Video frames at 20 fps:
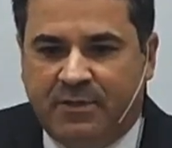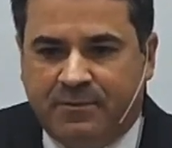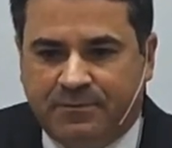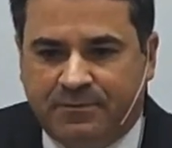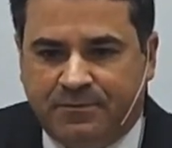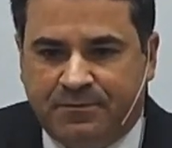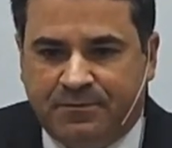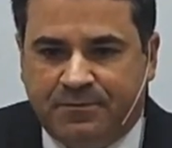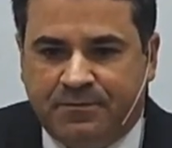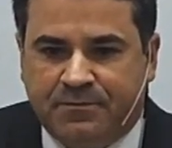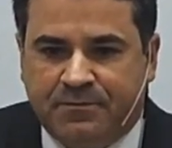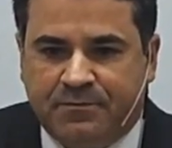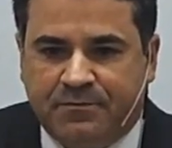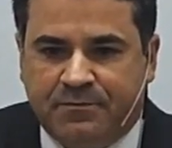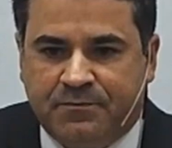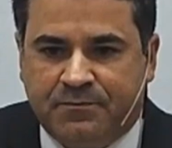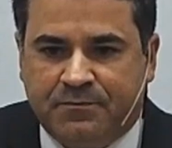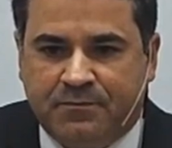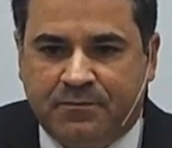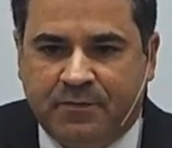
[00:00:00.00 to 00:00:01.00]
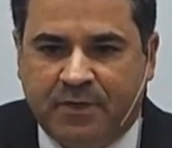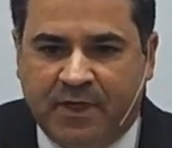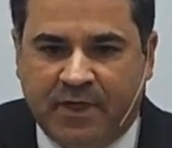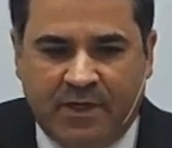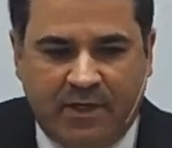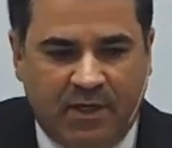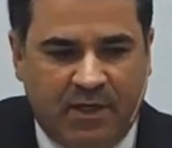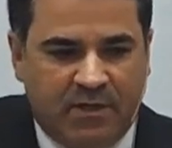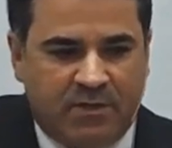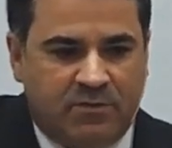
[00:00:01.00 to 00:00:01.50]
and hits the
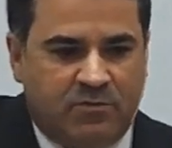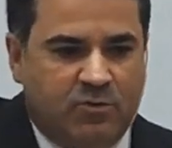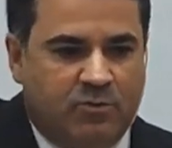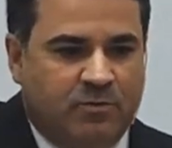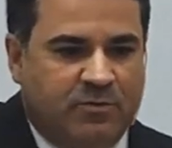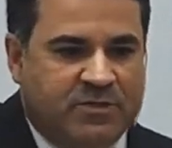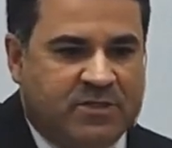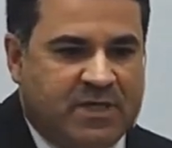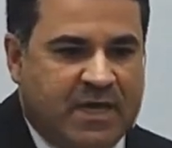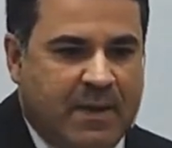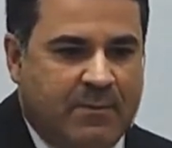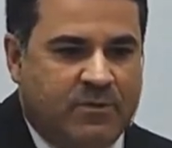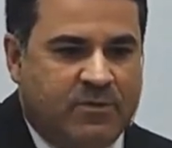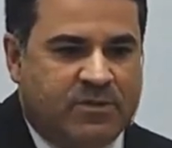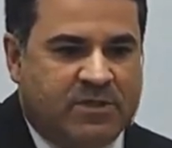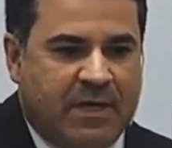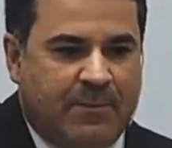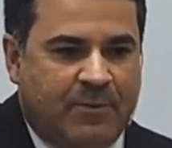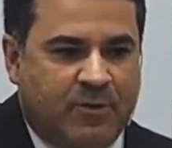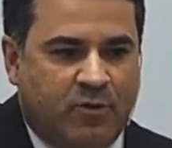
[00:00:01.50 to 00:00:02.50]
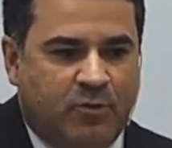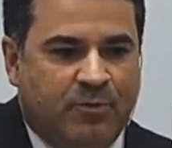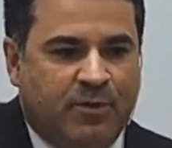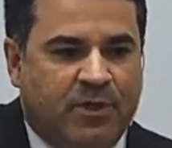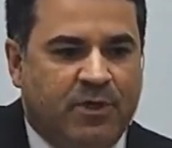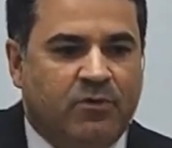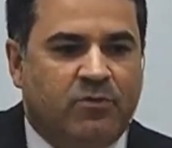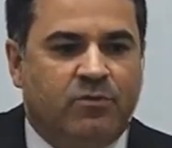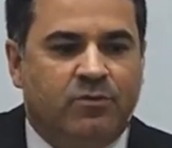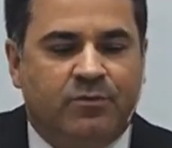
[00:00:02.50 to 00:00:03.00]
car, the cop, and the, the
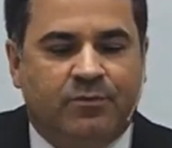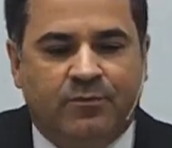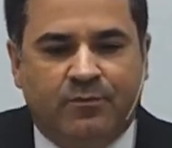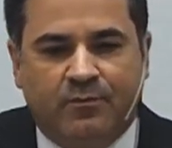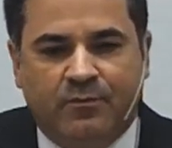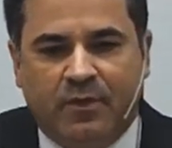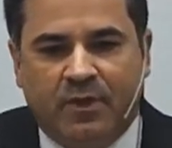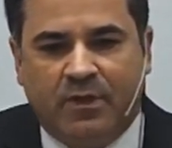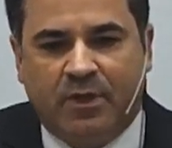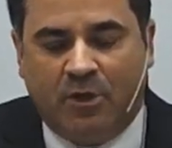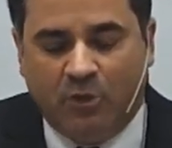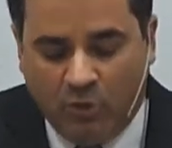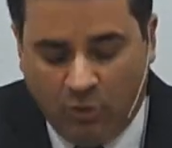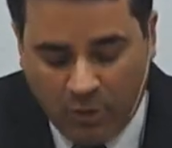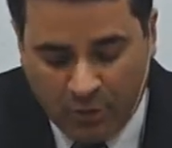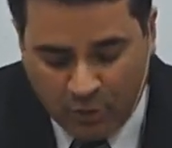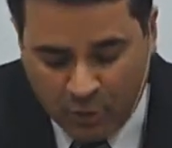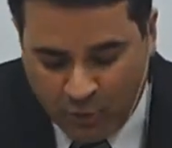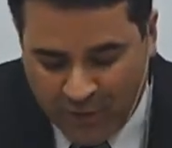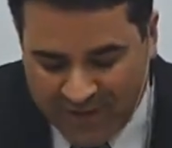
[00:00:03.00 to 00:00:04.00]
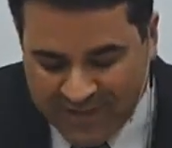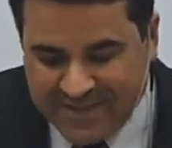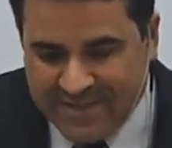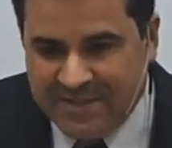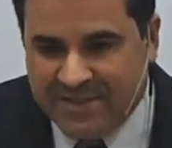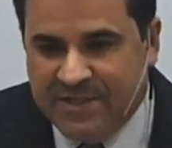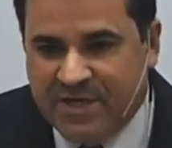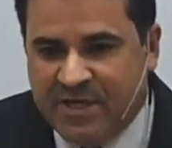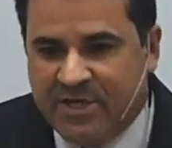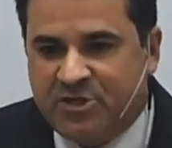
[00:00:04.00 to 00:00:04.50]
cop lost his life.
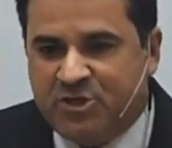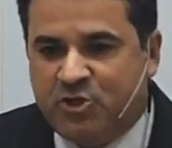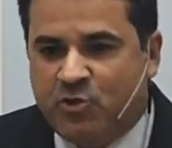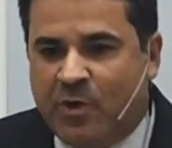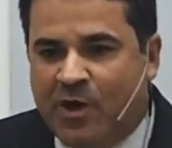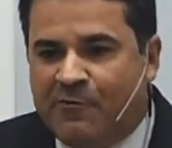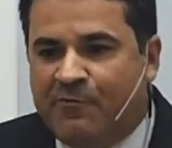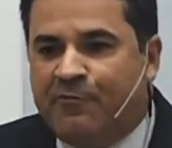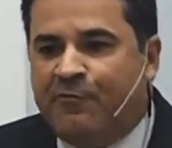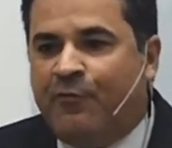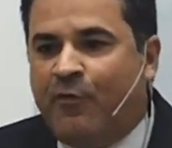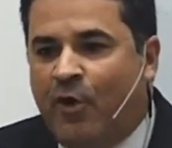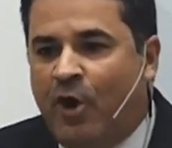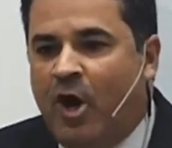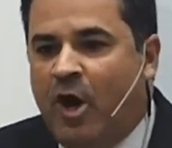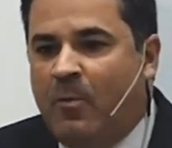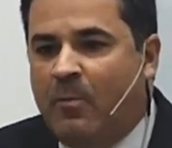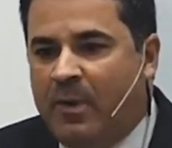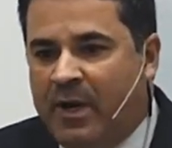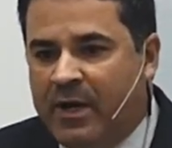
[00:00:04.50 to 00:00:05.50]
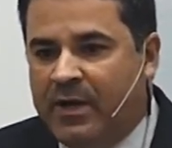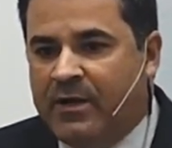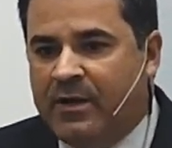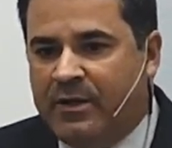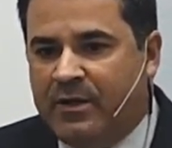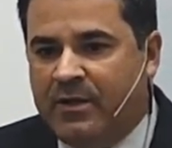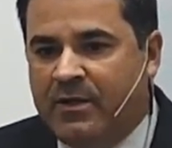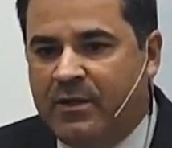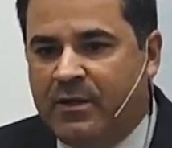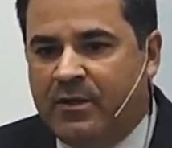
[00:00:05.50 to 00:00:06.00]
Last last Saturday,
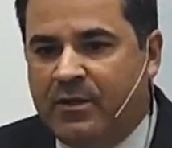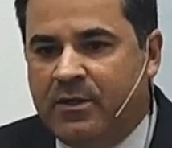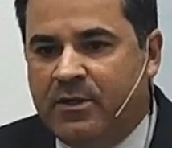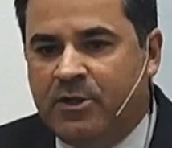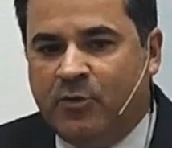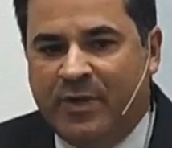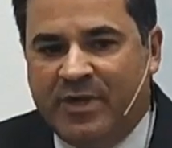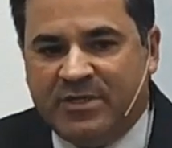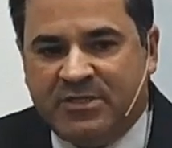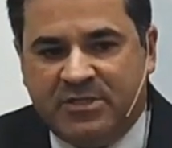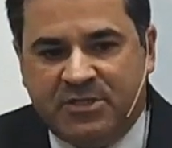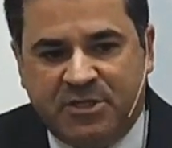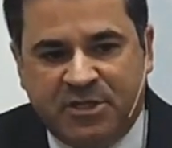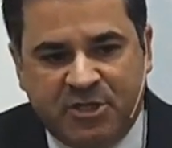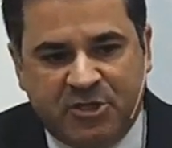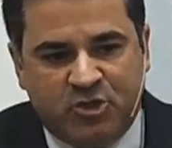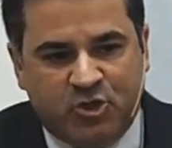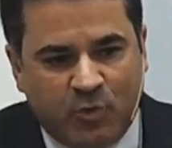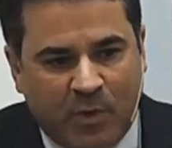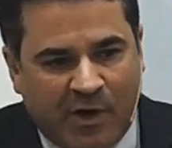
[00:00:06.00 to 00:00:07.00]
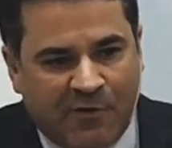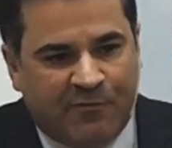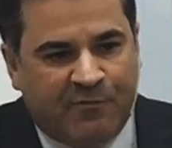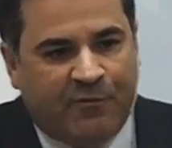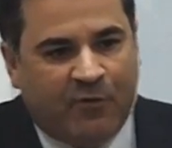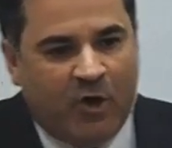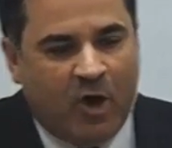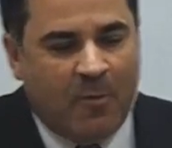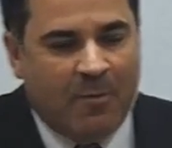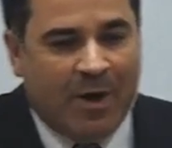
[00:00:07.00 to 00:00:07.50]
Sunday,
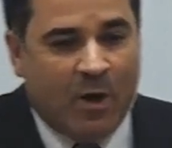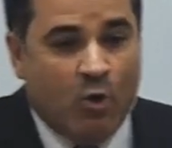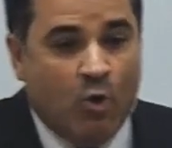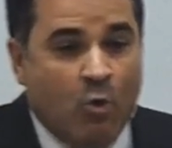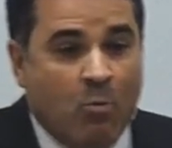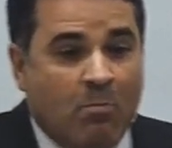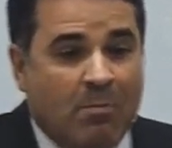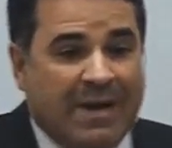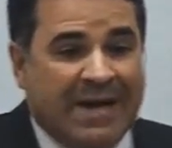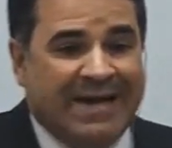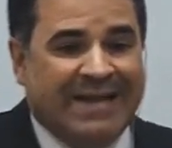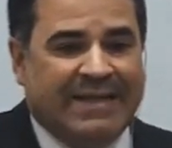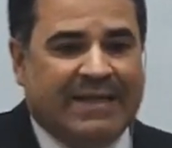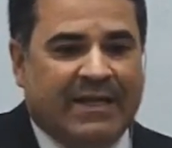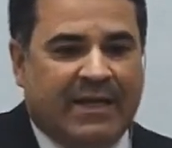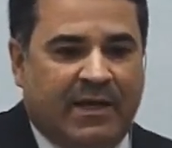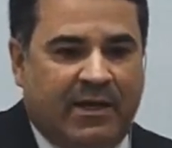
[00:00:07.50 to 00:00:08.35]
there's no way,